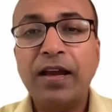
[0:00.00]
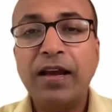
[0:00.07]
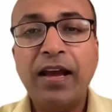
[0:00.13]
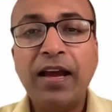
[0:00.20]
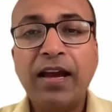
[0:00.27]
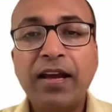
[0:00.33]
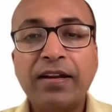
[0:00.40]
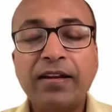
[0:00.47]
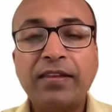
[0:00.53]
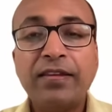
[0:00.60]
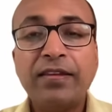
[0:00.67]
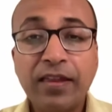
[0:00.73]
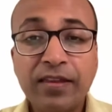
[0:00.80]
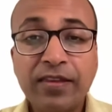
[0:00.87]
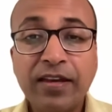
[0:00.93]
And
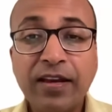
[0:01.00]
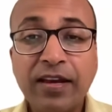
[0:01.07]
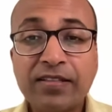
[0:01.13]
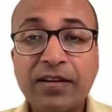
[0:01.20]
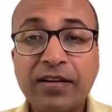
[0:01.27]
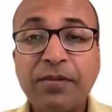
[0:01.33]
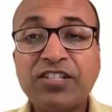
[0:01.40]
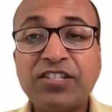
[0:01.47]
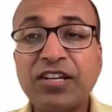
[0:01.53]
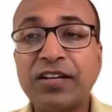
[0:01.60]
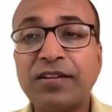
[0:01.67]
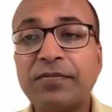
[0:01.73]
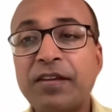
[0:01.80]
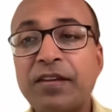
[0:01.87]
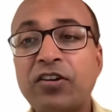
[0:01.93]
the other thing, as I
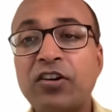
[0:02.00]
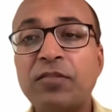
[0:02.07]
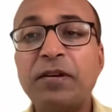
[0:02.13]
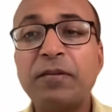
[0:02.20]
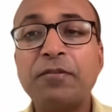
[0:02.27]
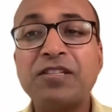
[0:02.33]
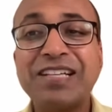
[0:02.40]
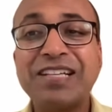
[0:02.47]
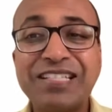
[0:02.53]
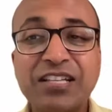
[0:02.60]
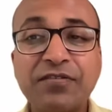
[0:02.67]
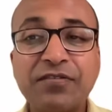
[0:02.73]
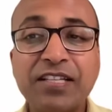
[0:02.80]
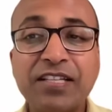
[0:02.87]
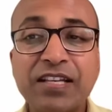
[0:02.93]
mentioned, there could be
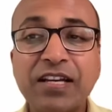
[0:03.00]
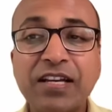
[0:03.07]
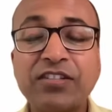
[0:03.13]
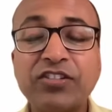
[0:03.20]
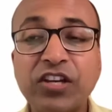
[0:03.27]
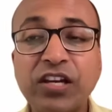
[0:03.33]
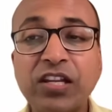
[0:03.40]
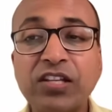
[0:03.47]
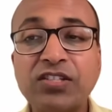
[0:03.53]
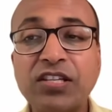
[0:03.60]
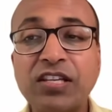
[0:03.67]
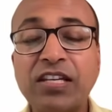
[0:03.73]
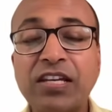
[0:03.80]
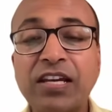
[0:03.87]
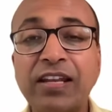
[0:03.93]
possessiveness,
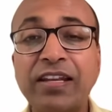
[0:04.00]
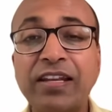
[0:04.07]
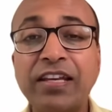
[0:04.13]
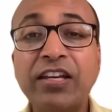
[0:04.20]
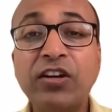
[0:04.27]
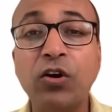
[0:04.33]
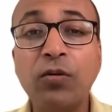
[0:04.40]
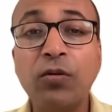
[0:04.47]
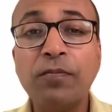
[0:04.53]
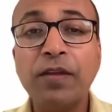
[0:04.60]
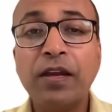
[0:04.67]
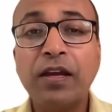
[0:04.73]
jealousy, and ego.